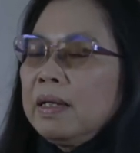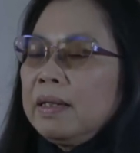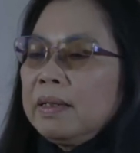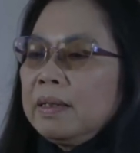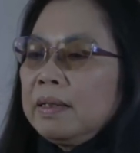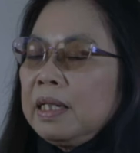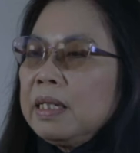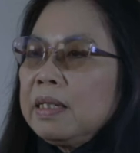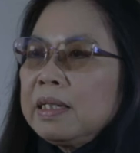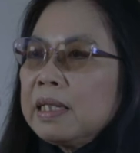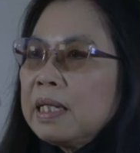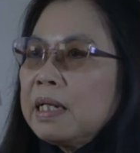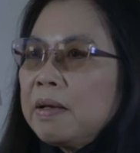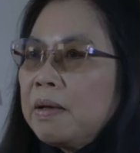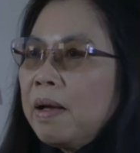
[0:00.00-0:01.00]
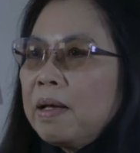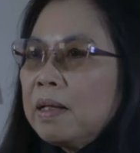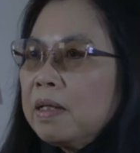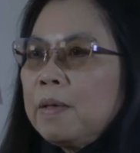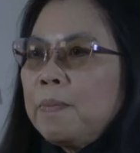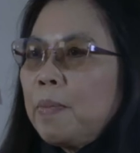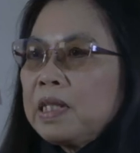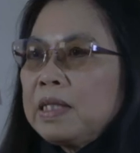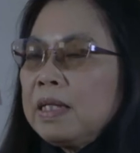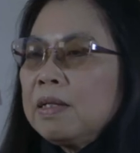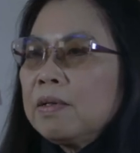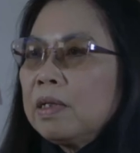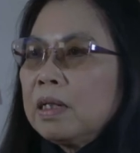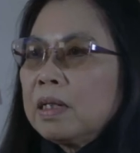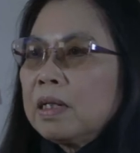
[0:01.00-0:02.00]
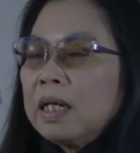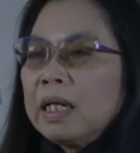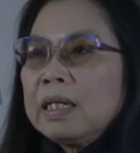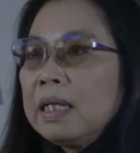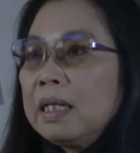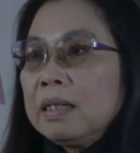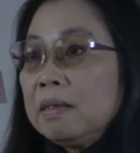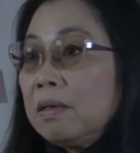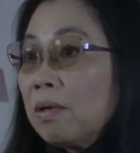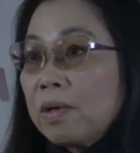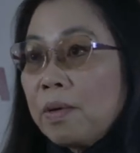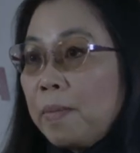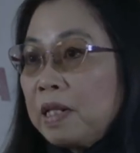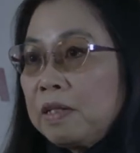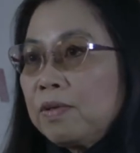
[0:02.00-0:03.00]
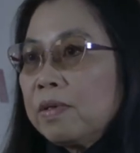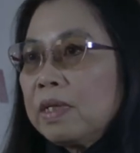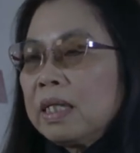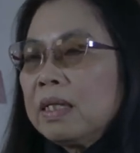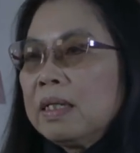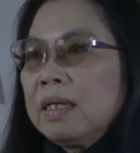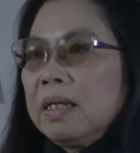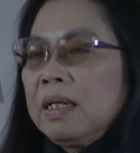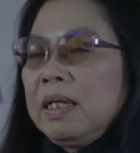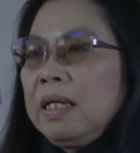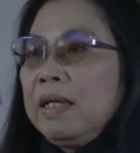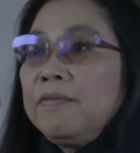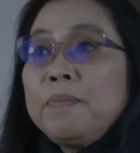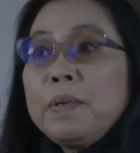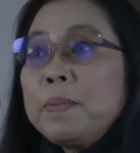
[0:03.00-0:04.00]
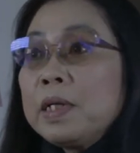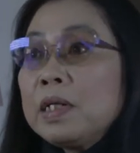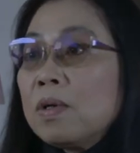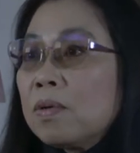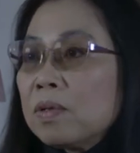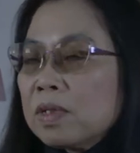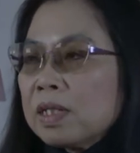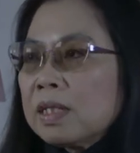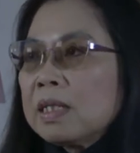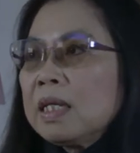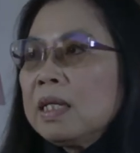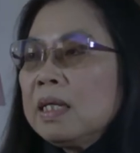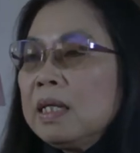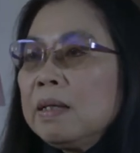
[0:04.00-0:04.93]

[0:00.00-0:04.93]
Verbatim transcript: uh, in cinema in particular and in documentary, if people don't see